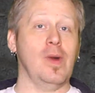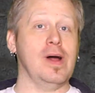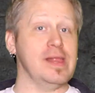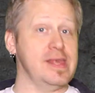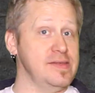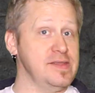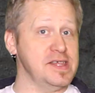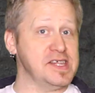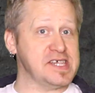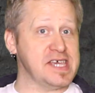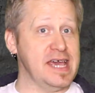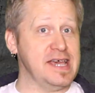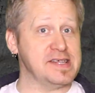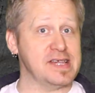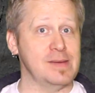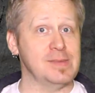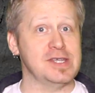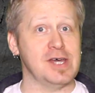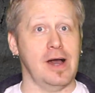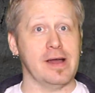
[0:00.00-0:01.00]
Well, in this
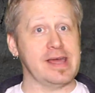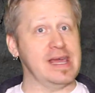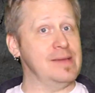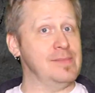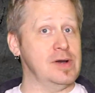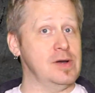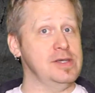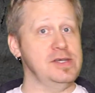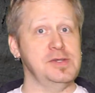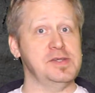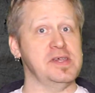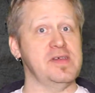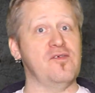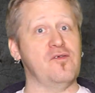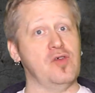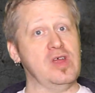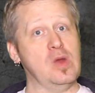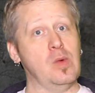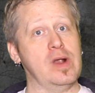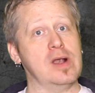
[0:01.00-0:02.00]
case, I'm talking about using
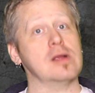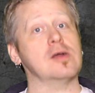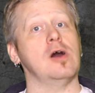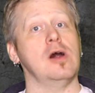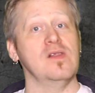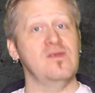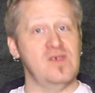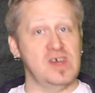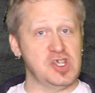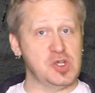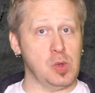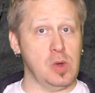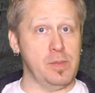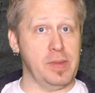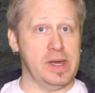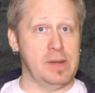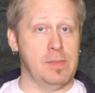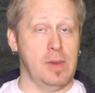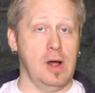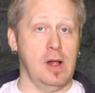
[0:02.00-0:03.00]
freeware called Visual
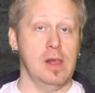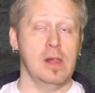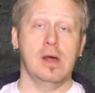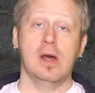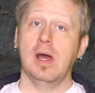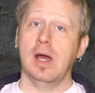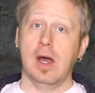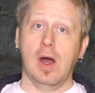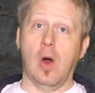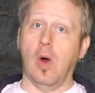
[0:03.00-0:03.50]
Pinball